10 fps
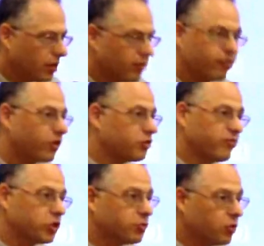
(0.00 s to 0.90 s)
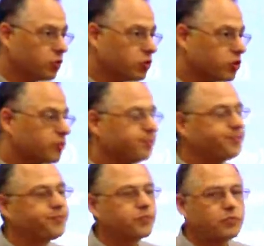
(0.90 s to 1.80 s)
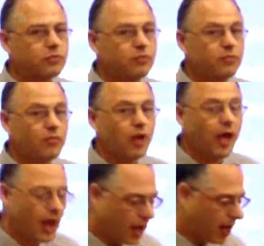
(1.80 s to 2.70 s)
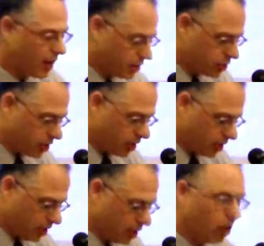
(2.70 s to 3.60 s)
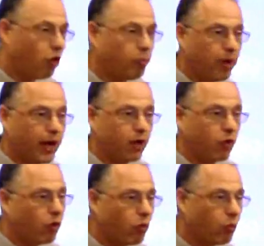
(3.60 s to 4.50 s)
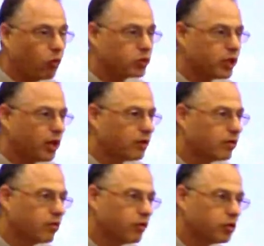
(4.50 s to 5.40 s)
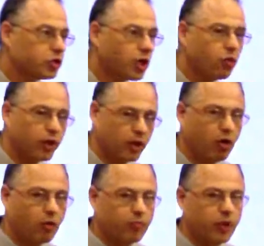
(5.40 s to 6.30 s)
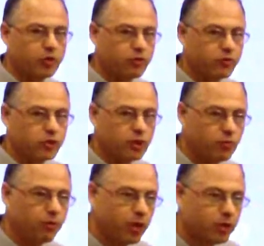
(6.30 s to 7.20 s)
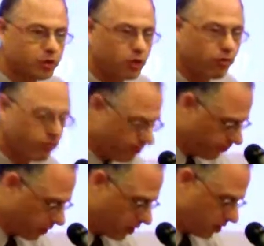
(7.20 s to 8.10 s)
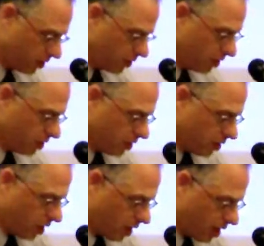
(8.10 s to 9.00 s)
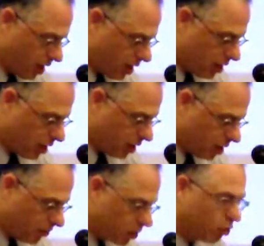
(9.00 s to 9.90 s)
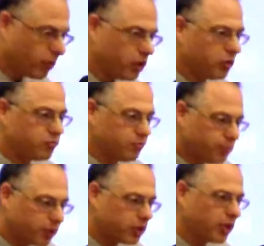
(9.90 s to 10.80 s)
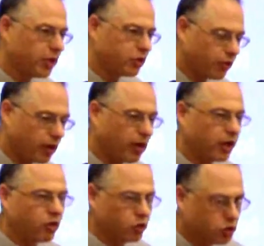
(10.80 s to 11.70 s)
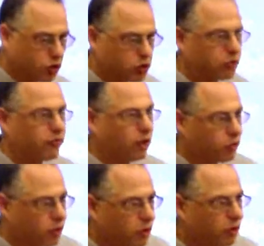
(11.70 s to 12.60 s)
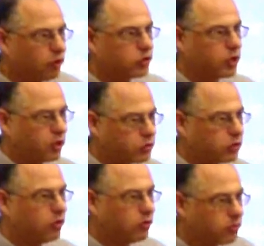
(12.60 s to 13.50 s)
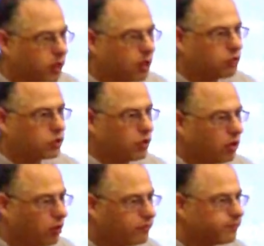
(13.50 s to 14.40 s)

frozen vegetables, and a hot pack or hot water. Not scalding hot, because obviously you don't want to burn yourself. And you'll be basically doing a contrast of cold and hot, cold and hot, cold and hot.